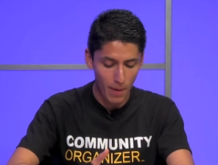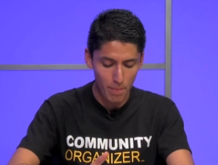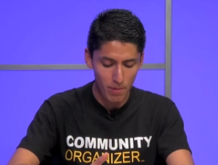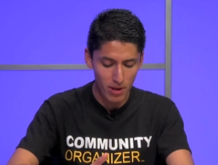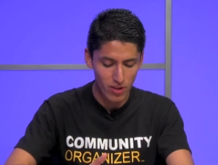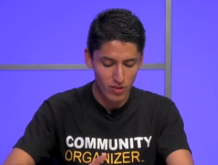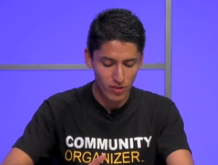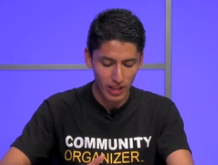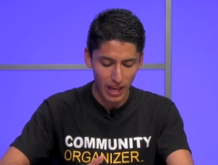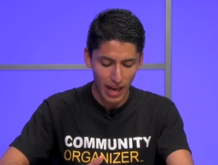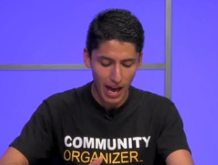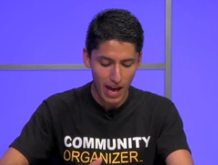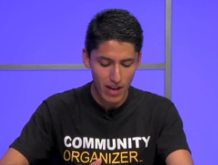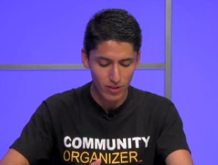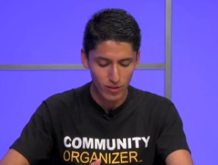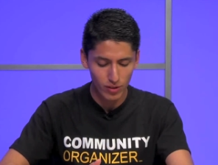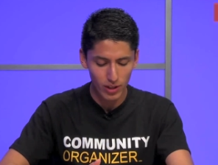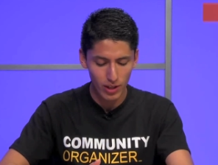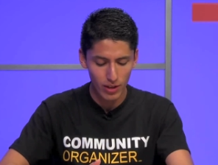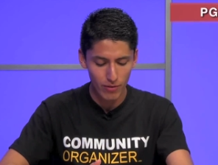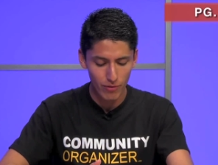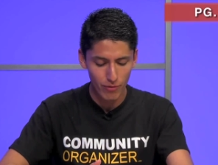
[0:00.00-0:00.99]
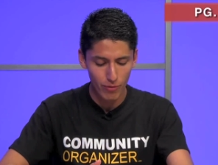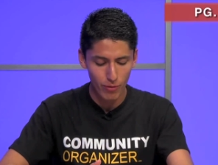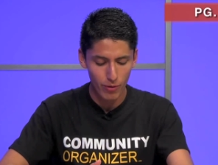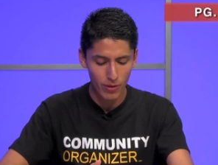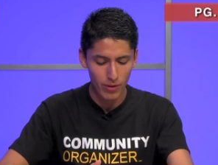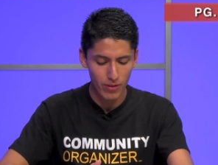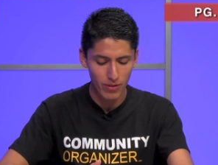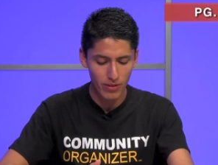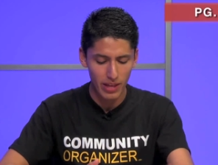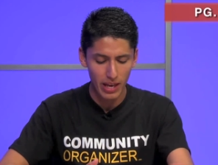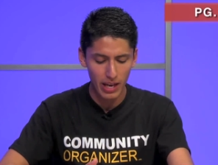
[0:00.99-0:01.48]
is asking for the
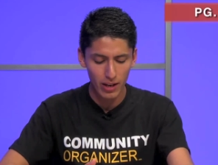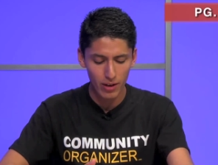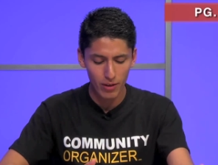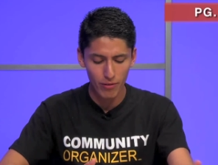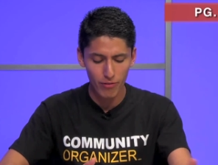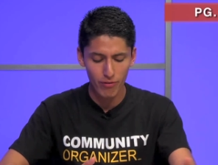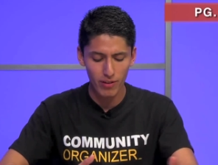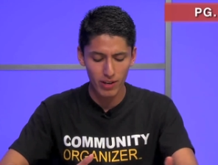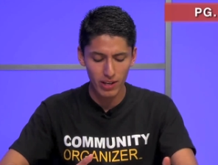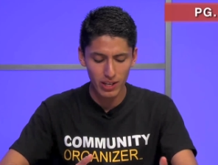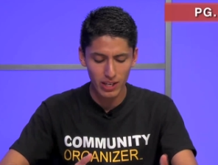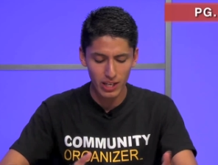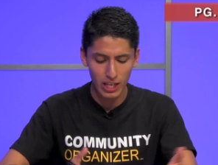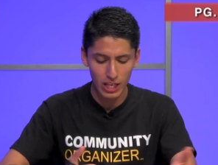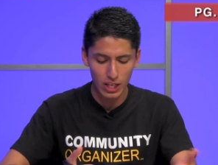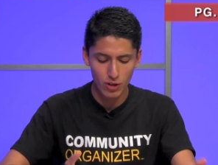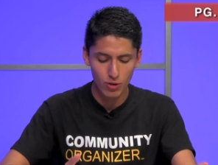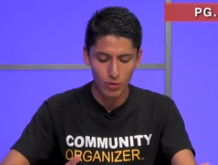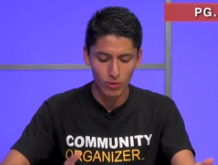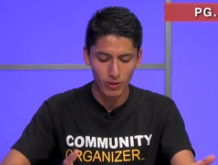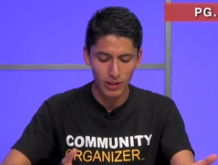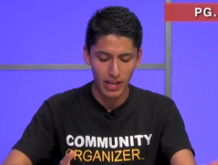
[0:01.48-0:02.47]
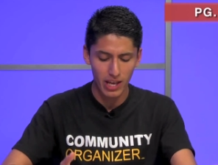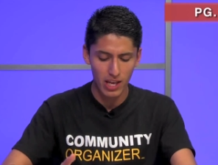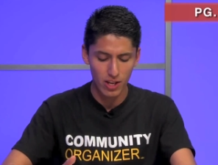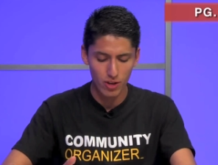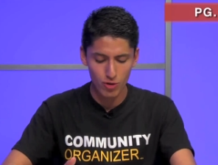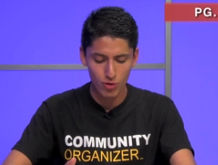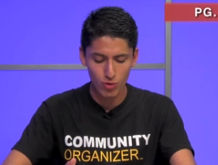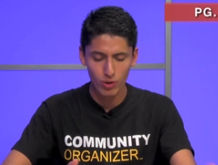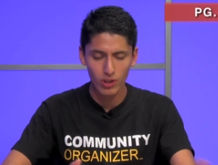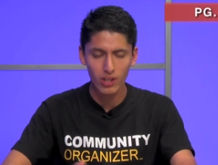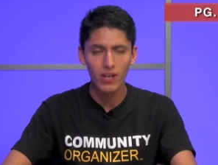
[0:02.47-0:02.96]
date of initial
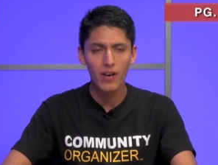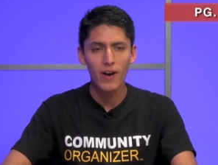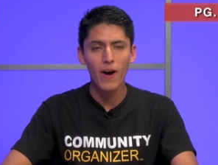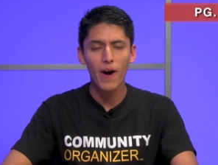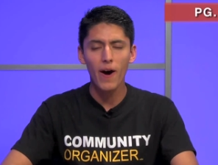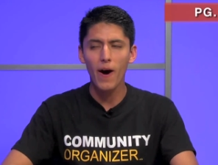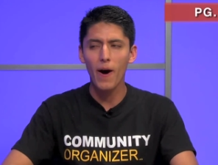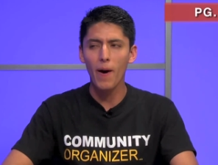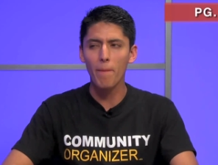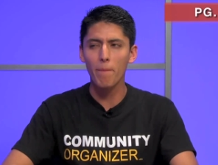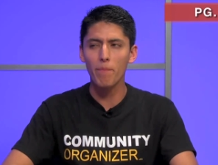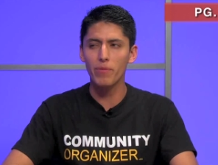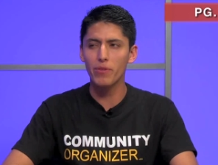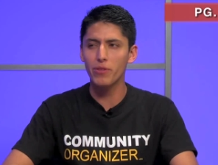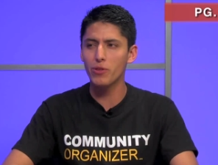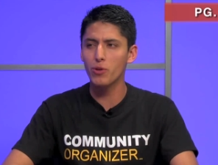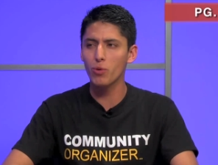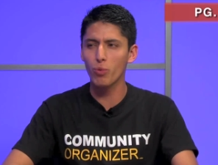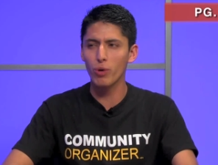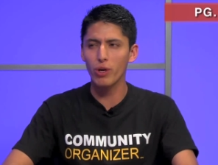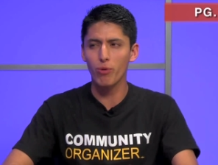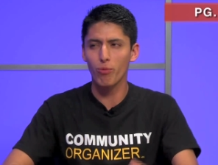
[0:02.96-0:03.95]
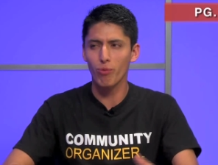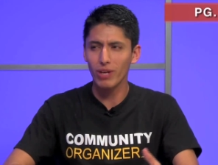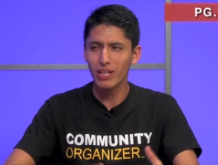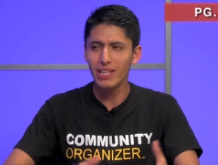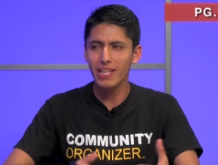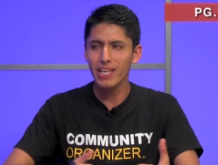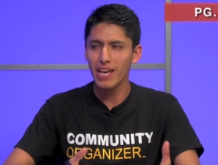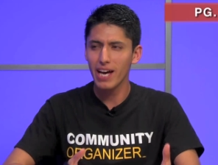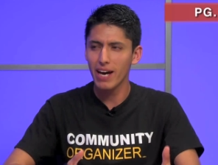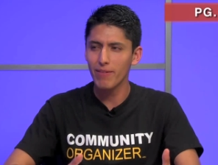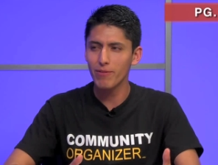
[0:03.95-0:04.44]
entry. Um, do we really
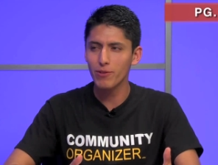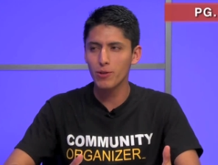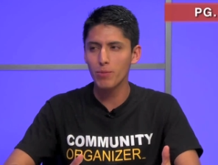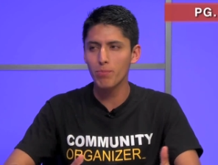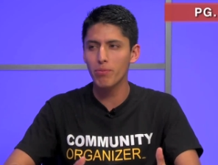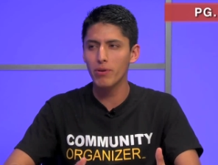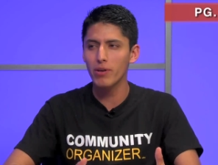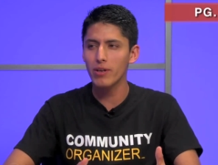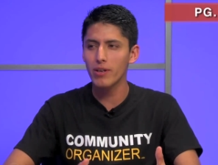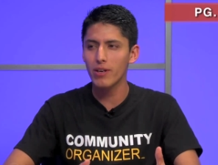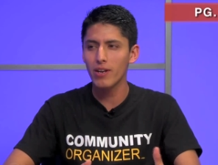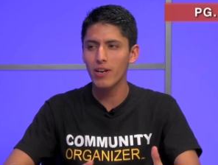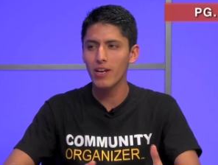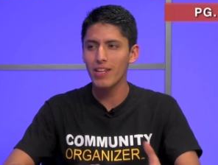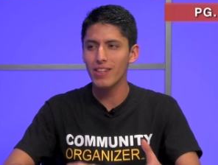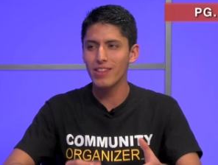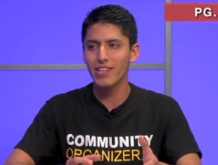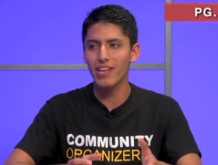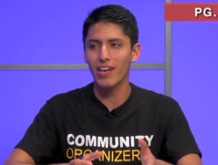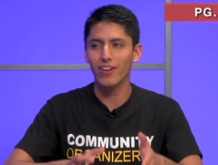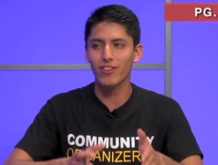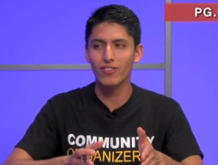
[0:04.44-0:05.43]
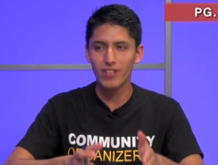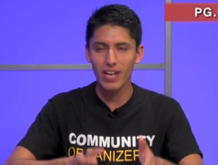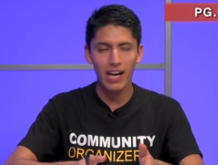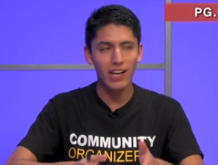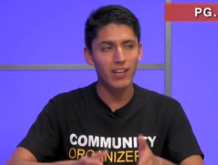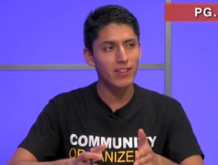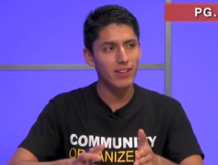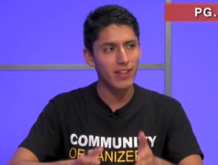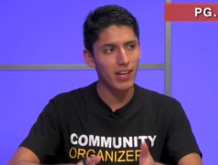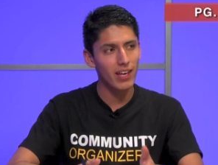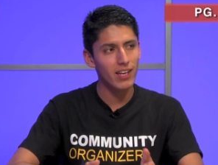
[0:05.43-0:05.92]
have to put the
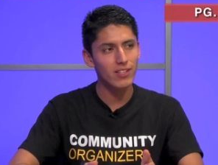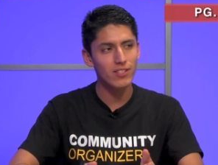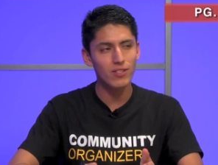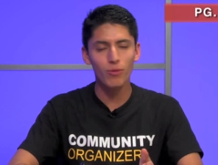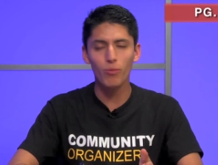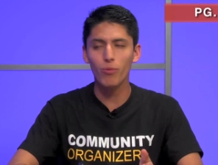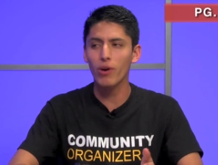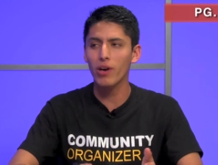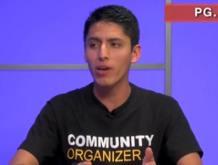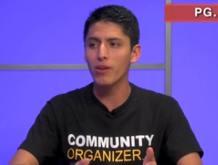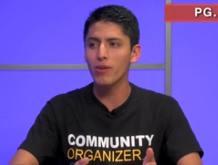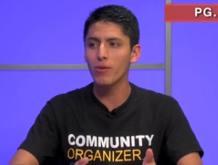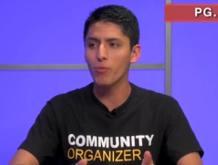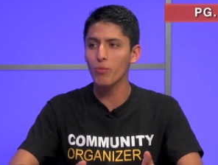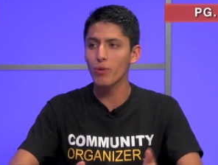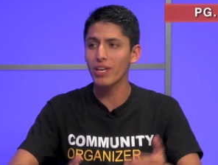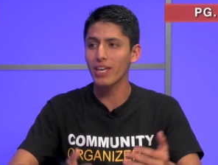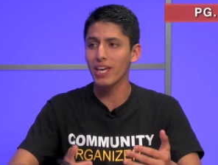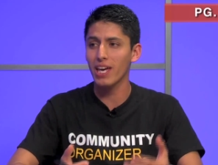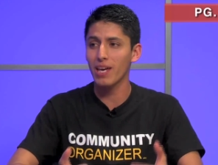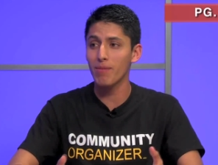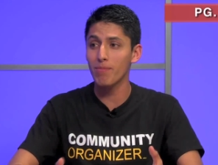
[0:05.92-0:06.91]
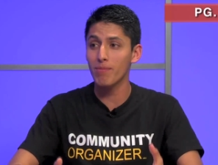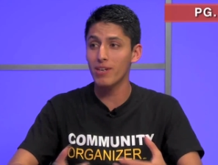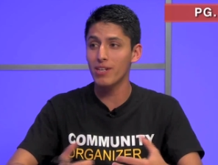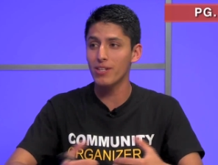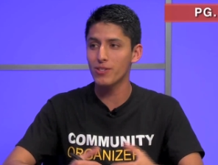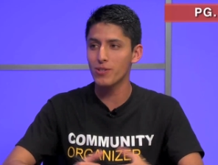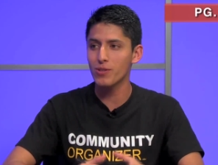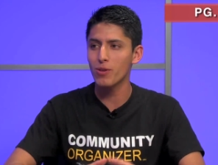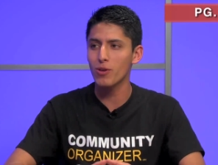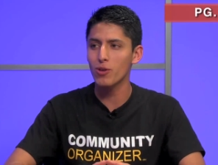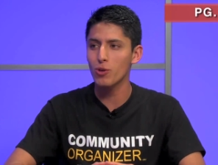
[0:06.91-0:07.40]
exact date when we came into
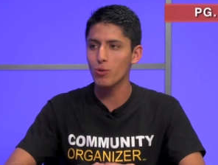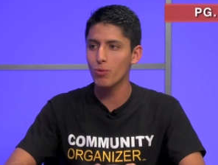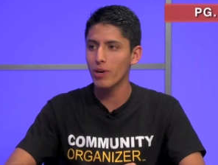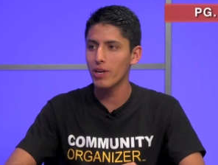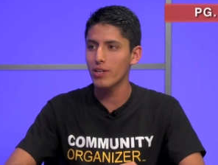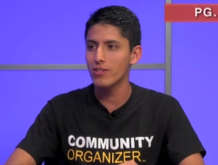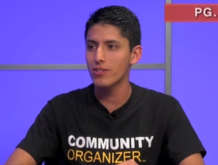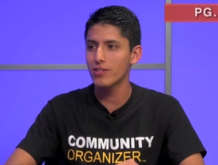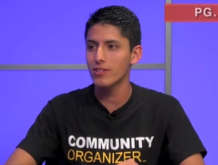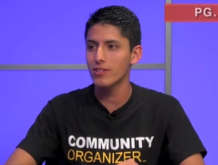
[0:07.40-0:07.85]
the US?